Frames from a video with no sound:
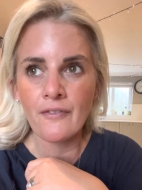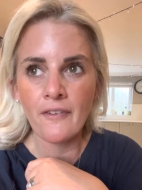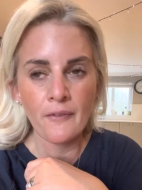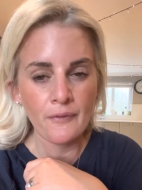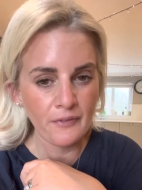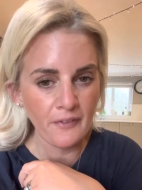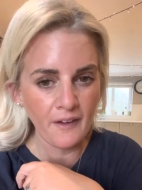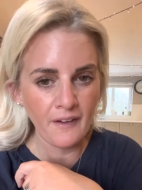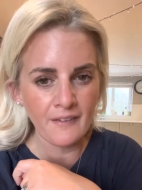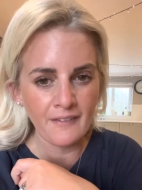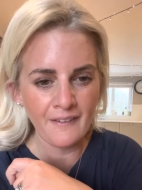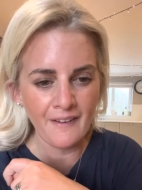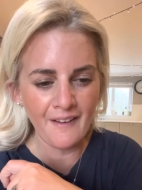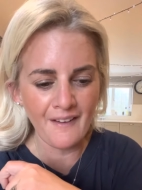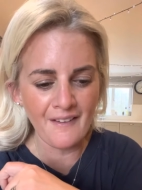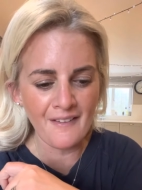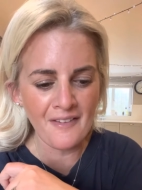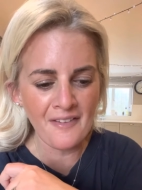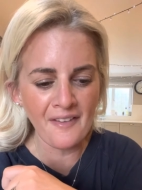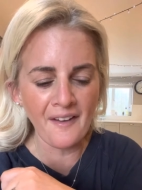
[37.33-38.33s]
15
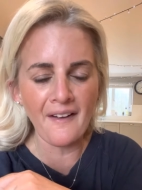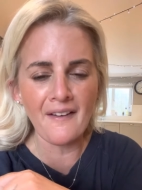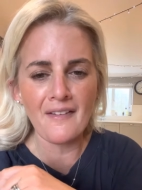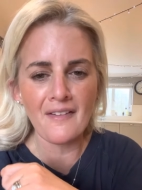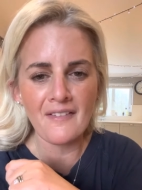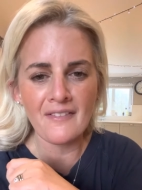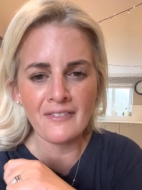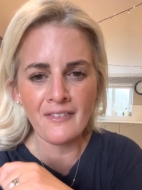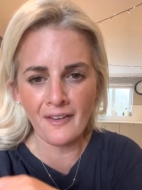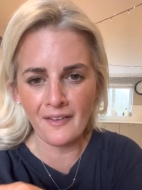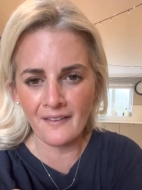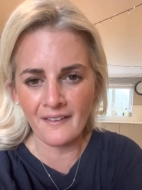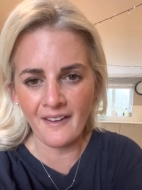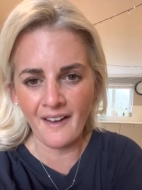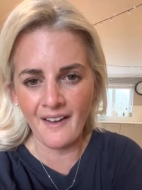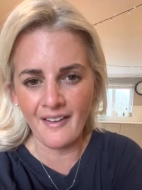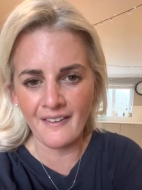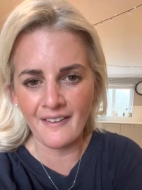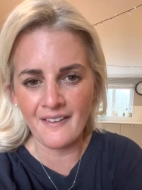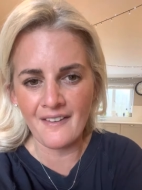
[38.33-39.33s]
years, it doesn't get
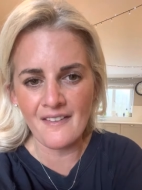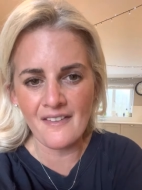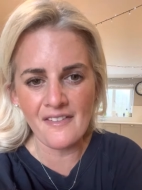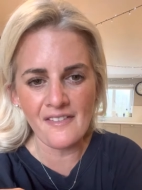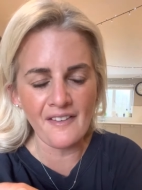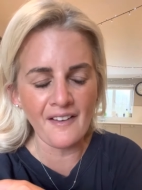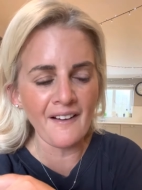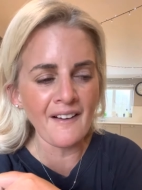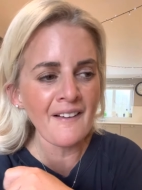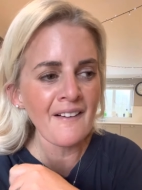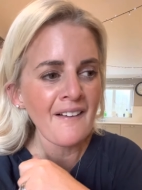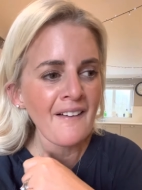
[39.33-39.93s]
any easier.